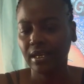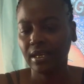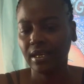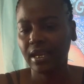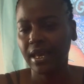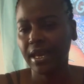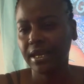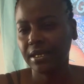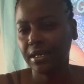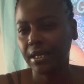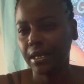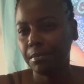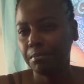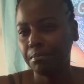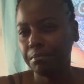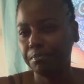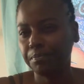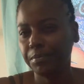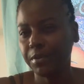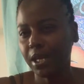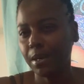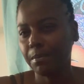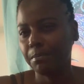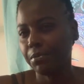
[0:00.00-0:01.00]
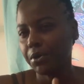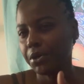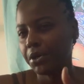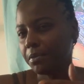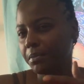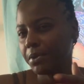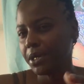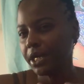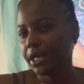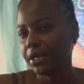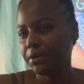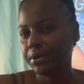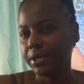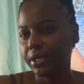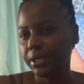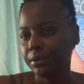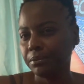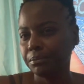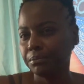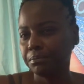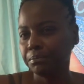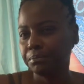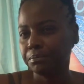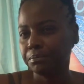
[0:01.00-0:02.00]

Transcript: like that, that Burberry